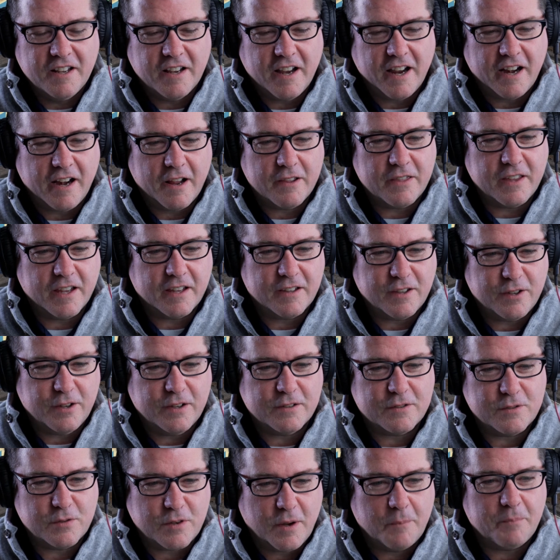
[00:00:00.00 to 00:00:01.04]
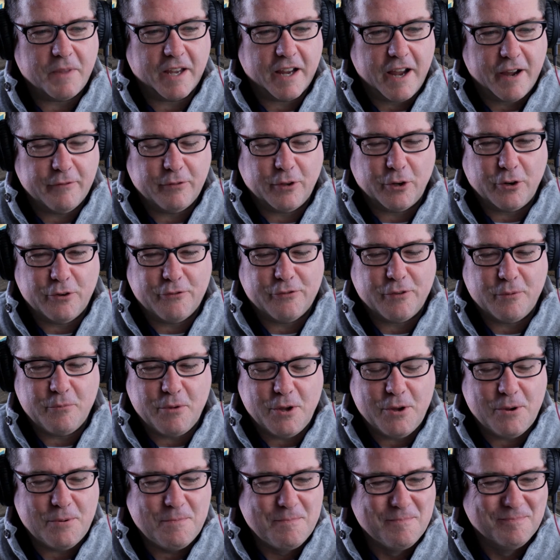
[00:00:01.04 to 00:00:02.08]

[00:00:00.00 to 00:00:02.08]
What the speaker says: And I think it's something I've learned from you.